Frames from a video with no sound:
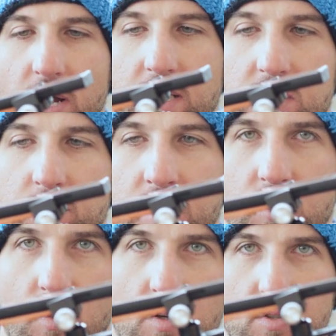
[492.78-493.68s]
bracket's meant
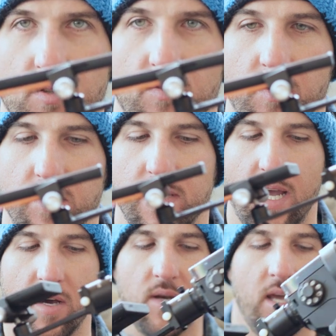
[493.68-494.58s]
to hold your phone
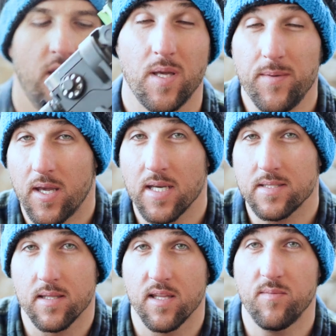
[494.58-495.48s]
down. Maybe you
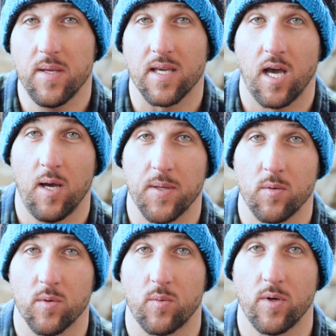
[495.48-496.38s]
guys could leave me a
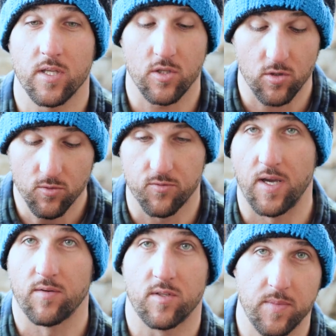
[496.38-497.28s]
comment with what you
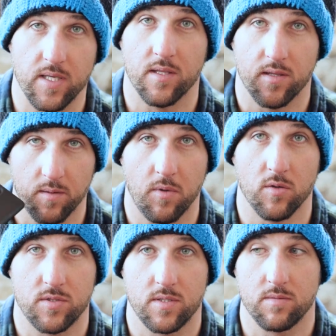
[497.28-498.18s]
found to be the
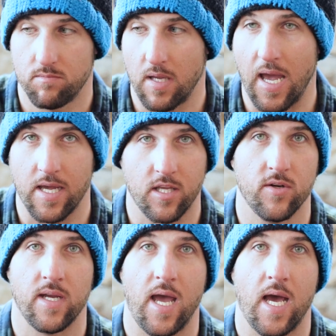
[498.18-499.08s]
most
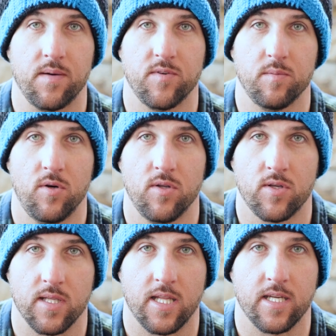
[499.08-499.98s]
accurate app for
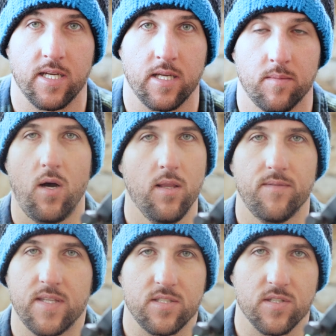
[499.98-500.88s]
polar aligning. All
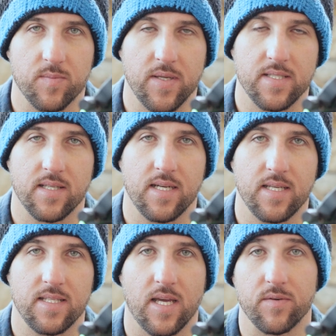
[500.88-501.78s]
of this just means that I
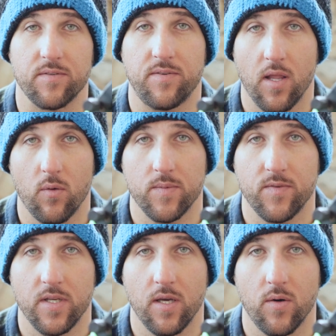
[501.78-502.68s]
need to have a follow-up
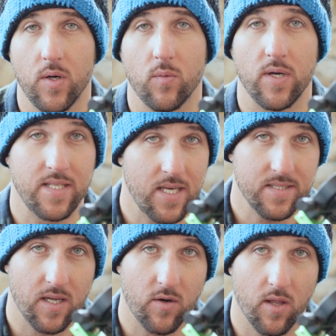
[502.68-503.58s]
video where I
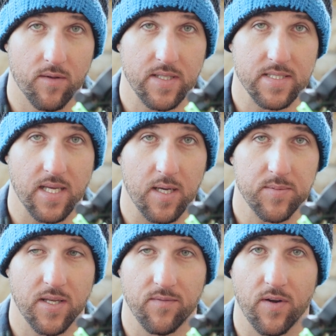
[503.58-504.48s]
test out all of these
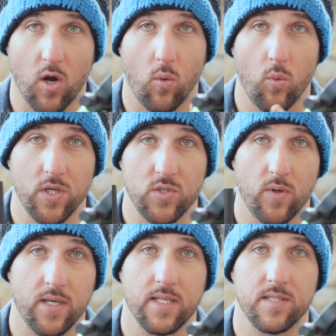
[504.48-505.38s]
apps and figure out which
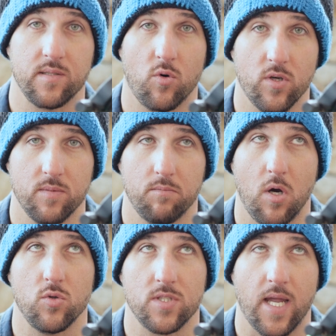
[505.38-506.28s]
one is the more
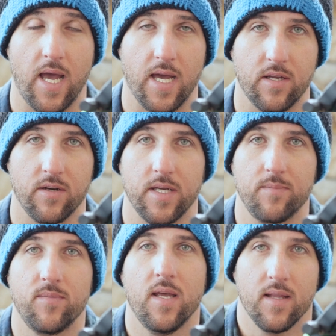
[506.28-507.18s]
most accurate.
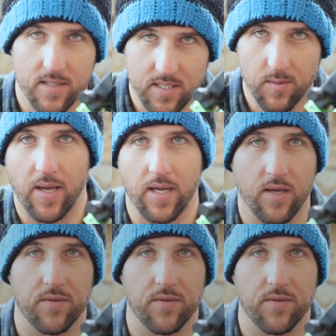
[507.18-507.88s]
Let's get back